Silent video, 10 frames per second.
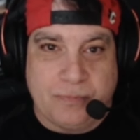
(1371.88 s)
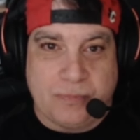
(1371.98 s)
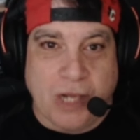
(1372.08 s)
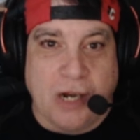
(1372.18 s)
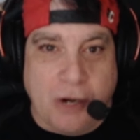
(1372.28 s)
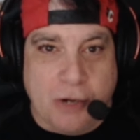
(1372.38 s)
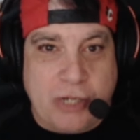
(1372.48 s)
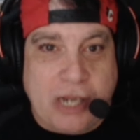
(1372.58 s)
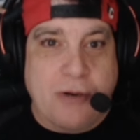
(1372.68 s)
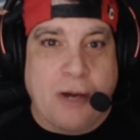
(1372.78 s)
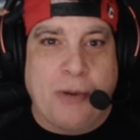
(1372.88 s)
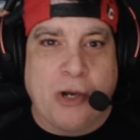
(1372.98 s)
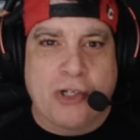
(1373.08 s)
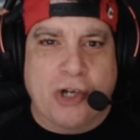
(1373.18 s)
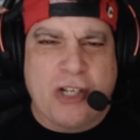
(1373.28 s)
I'll say
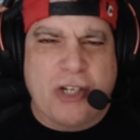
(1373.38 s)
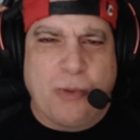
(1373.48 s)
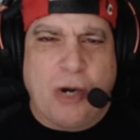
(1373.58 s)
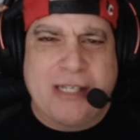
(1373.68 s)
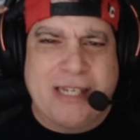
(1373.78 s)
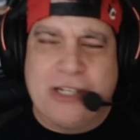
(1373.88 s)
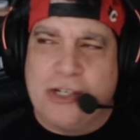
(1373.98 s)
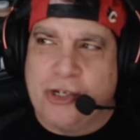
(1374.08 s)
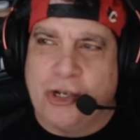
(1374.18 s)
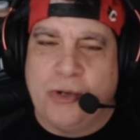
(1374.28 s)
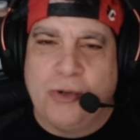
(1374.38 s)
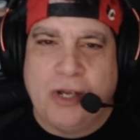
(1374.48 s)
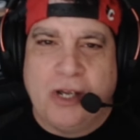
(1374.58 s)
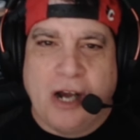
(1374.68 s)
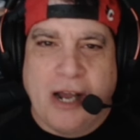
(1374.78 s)
apologise. What I didn't do,
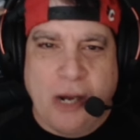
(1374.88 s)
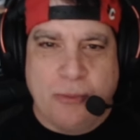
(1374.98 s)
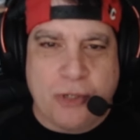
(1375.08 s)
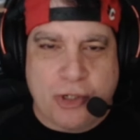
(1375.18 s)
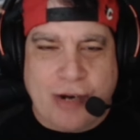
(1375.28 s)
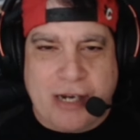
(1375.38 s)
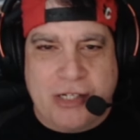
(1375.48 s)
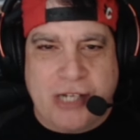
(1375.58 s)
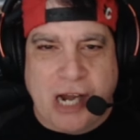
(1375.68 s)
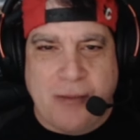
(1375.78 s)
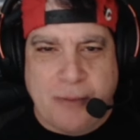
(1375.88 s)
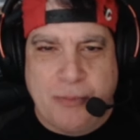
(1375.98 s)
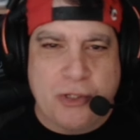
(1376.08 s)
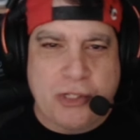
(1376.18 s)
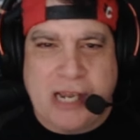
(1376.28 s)
I helped the track set up. I
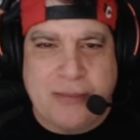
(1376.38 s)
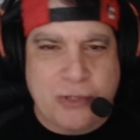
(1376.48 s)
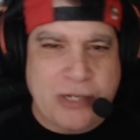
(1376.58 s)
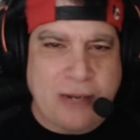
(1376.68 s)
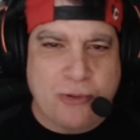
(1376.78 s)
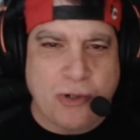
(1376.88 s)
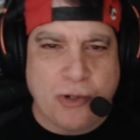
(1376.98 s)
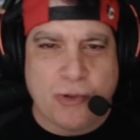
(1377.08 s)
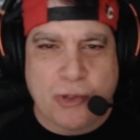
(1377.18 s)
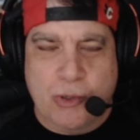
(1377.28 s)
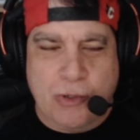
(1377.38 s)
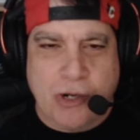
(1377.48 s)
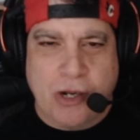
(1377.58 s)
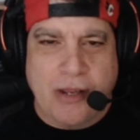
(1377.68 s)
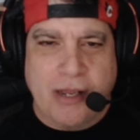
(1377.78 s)
put the tables out. I was doing all sorts when I
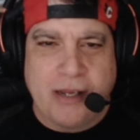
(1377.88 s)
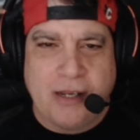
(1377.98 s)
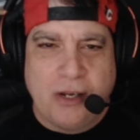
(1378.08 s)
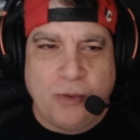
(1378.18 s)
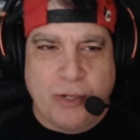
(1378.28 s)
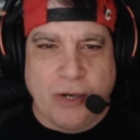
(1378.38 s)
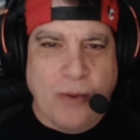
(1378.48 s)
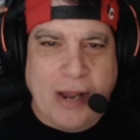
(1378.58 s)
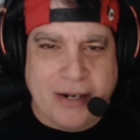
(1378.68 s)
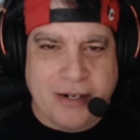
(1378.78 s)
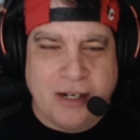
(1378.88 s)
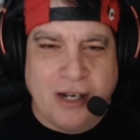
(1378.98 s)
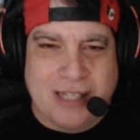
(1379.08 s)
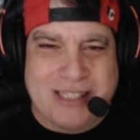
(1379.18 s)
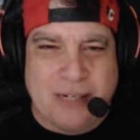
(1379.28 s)
got there. When I went,
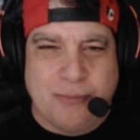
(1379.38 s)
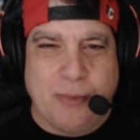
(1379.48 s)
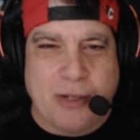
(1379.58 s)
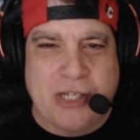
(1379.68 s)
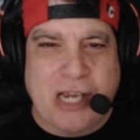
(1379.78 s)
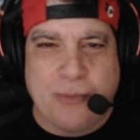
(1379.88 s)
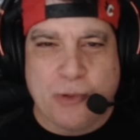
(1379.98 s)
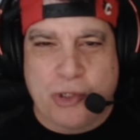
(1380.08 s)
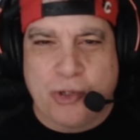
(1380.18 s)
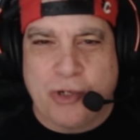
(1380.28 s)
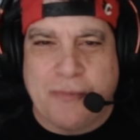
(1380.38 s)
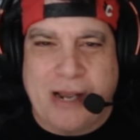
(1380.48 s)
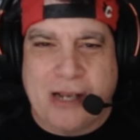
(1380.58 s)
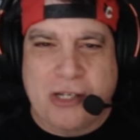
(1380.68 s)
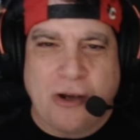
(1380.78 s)
I didn't put my table, stood it
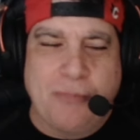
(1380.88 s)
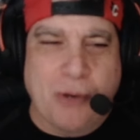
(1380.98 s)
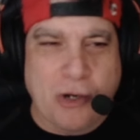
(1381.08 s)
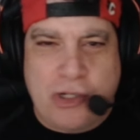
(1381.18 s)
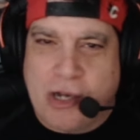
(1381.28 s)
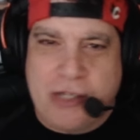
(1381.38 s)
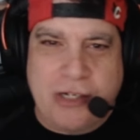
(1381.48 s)
back. So I apologise.